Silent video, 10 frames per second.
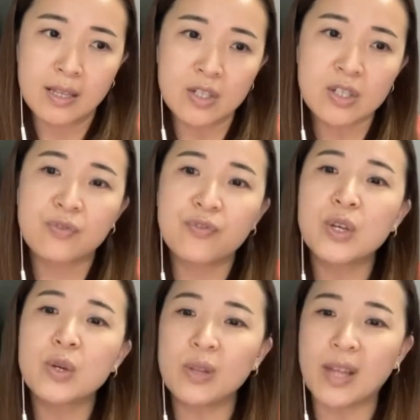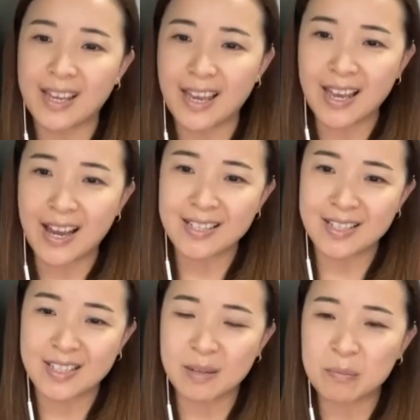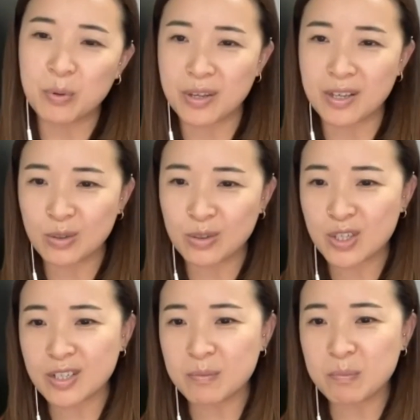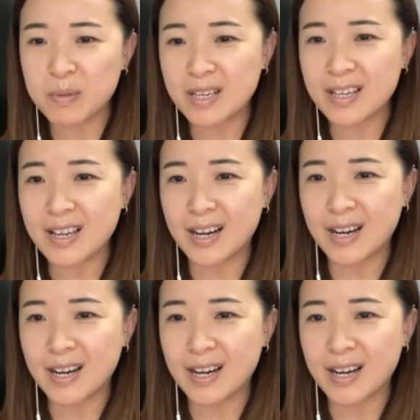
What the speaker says: just view like AI as a simple thing, so they shouldn't be